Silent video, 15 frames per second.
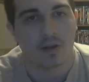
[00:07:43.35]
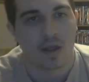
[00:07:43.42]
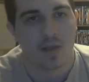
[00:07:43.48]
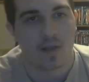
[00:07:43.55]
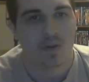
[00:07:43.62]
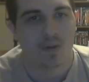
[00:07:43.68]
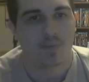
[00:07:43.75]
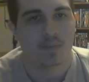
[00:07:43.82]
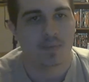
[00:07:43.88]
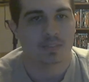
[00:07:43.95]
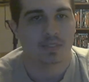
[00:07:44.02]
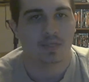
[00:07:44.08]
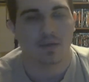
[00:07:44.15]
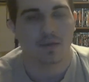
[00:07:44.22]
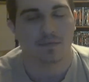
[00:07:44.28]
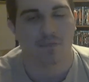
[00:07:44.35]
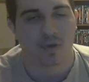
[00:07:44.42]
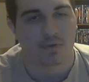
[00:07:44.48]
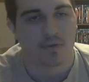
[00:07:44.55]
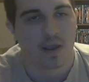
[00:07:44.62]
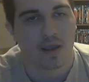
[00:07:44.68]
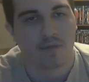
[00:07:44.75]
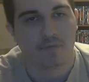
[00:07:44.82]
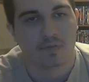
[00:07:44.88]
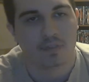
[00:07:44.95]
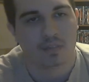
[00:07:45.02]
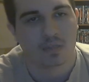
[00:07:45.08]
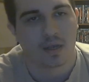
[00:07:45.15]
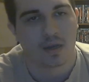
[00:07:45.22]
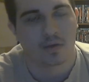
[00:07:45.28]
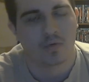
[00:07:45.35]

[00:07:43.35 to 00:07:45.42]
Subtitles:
I recommend seeing it if you never have. It's